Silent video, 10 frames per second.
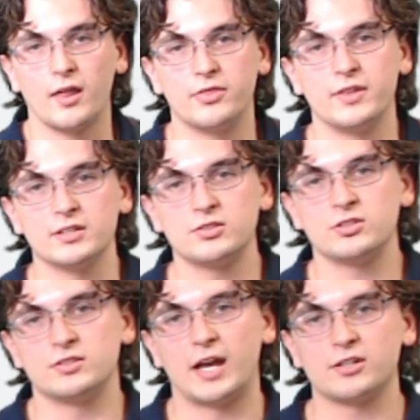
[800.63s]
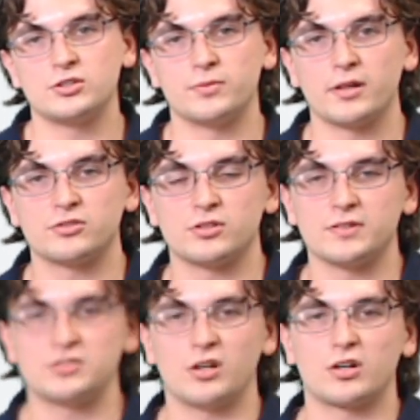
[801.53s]
this National Weather
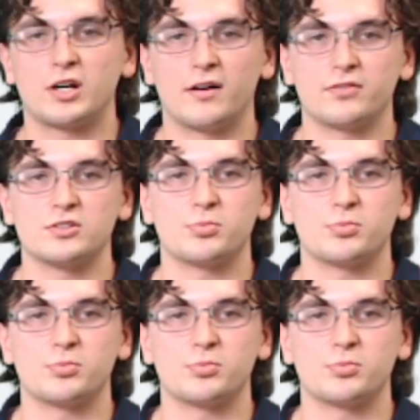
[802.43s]
Service teleconference